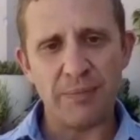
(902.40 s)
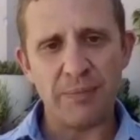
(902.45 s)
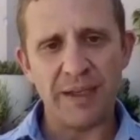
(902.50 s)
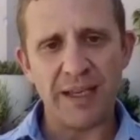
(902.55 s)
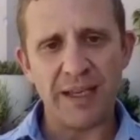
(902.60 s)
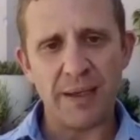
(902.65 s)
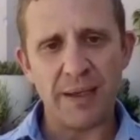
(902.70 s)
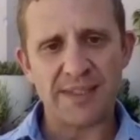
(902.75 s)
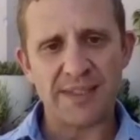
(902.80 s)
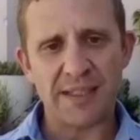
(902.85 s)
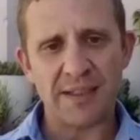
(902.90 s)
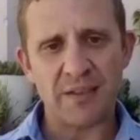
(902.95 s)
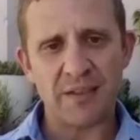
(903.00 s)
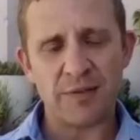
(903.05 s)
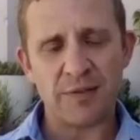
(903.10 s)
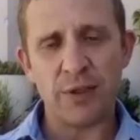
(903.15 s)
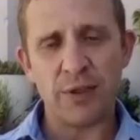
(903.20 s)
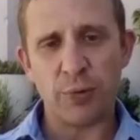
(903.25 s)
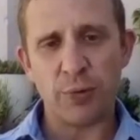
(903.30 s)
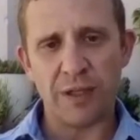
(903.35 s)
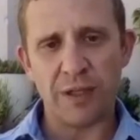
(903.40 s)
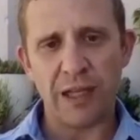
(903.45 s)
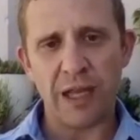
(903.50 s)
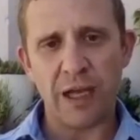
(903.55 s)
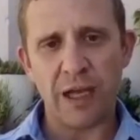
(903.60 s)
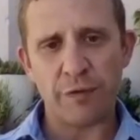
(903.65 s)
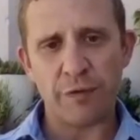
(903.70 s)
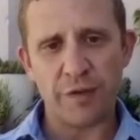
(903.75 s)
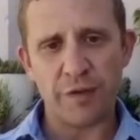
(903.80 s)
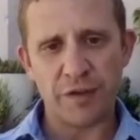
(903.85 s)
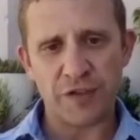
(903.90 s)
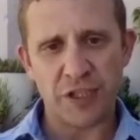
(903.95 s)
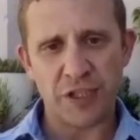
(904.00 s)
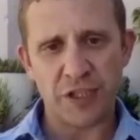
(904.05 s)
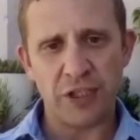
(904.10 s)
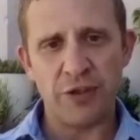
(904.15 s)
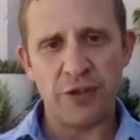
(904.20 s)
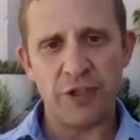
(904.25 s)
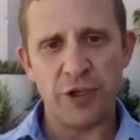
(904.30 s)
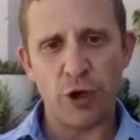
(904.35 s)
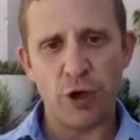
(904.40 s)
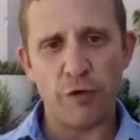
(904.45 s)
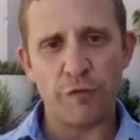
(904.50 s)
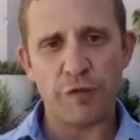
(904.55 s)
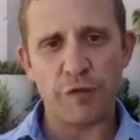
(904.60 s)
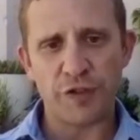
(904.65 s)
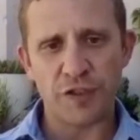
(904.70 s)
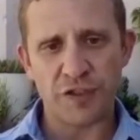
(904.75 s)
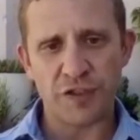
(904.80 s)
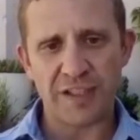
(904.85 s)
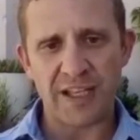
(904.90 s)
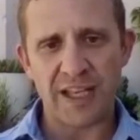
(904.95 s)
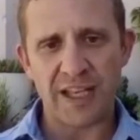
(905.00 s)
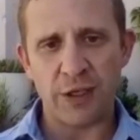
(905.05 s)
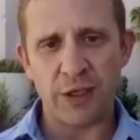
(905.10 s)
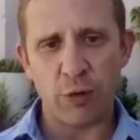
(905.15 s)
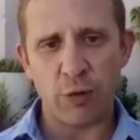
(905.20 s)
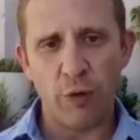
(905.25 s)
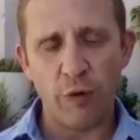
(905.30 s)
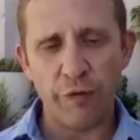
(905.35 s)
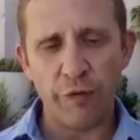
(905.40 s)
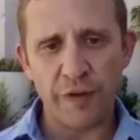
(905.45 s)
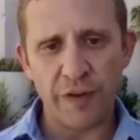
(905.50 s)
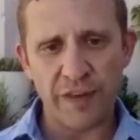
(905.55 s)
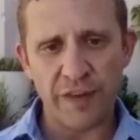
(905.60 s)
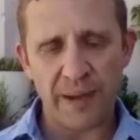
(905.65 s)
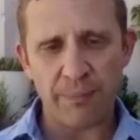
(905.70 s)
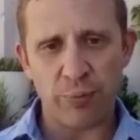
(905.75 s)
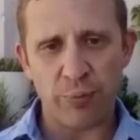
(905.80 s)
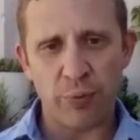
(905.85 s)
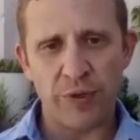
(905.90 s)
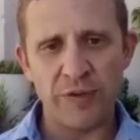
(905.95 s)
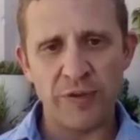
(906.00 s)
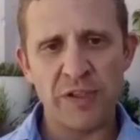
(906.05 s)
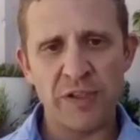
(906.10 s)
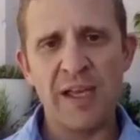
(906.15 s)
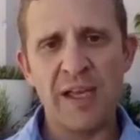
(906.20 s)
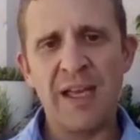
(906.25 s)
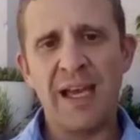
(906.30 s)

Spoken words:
then becomes under threat, or the life of the security officer standing off at that point,